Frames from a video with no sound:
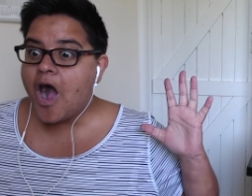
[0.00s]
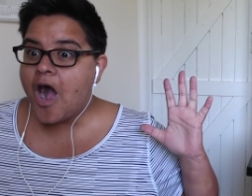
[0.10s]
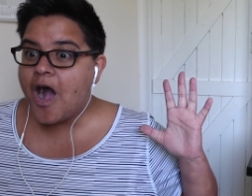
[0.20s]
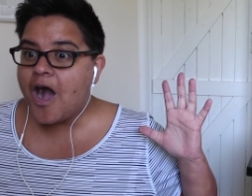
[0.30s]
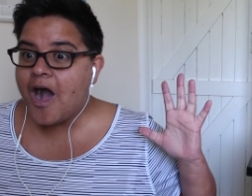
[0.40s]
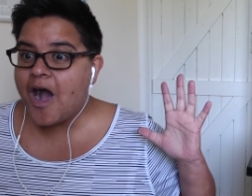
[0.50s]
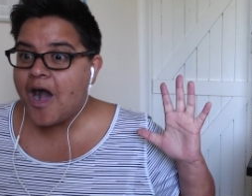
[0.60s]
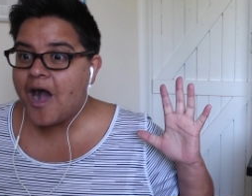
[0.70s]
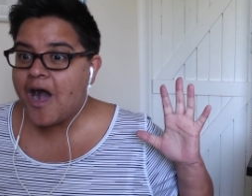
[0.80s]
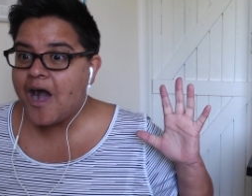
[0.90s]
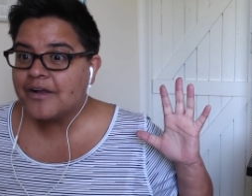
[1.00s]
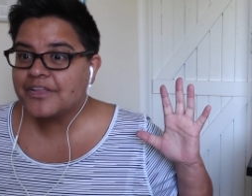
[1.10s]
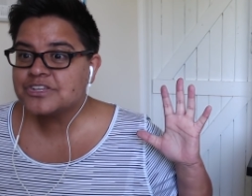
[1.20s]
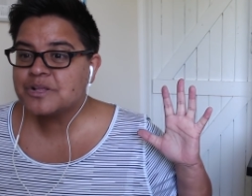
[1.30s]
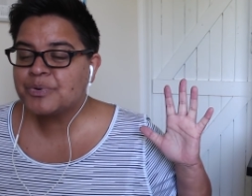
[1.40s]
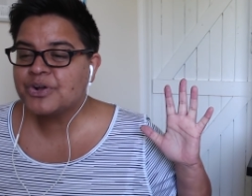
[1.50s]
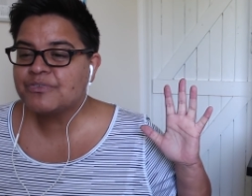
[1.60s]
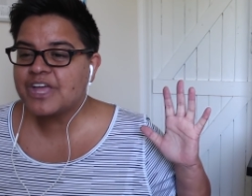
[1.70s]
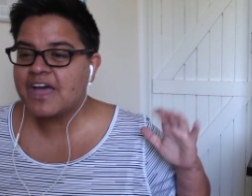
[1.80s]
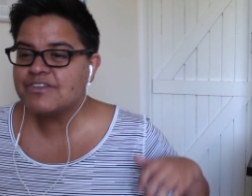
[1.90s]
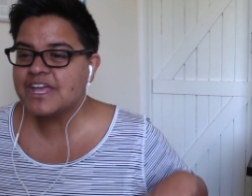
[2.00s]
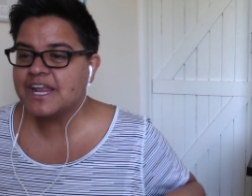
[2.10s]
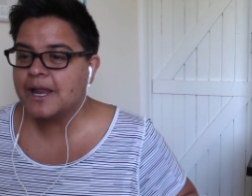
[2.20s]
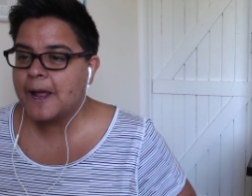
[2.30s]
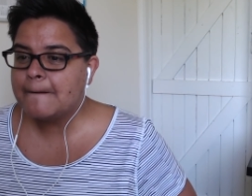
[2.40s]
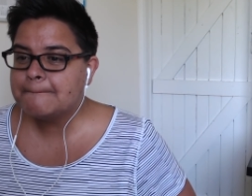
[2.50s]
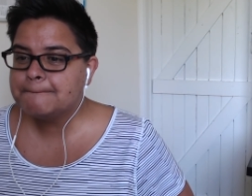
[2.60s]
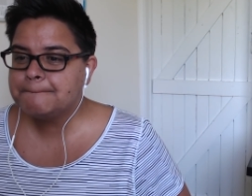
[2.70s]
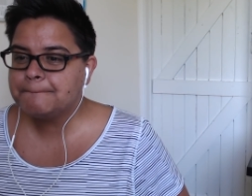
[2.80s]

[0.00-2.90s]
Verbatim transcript: Ah! the Book of I Kevin. don't know what the fuck